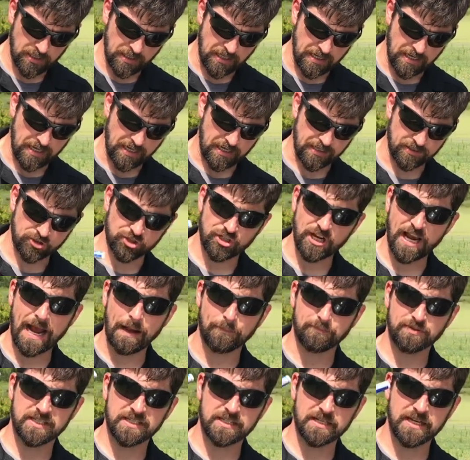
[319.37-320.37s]
Uh,
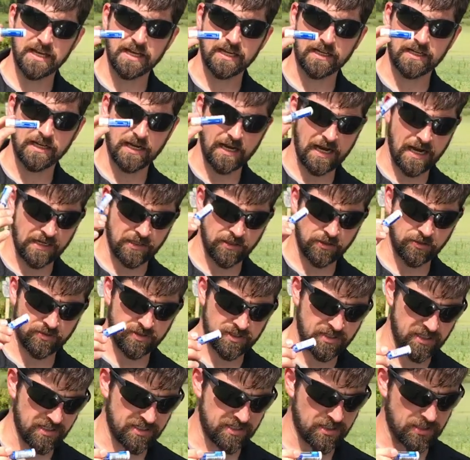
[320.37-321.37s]
chapstick, I
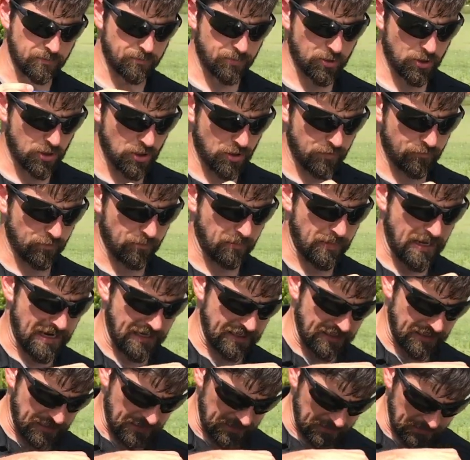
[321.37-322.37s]
use this to put over
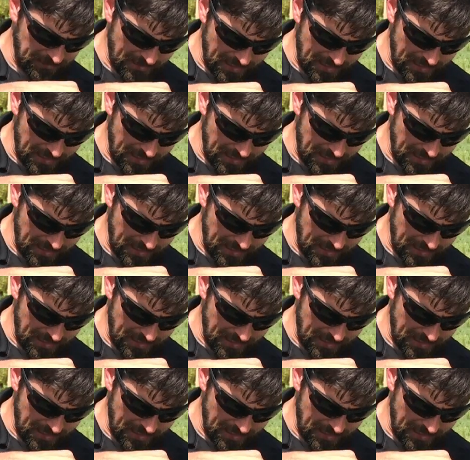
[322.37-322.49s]
my uh,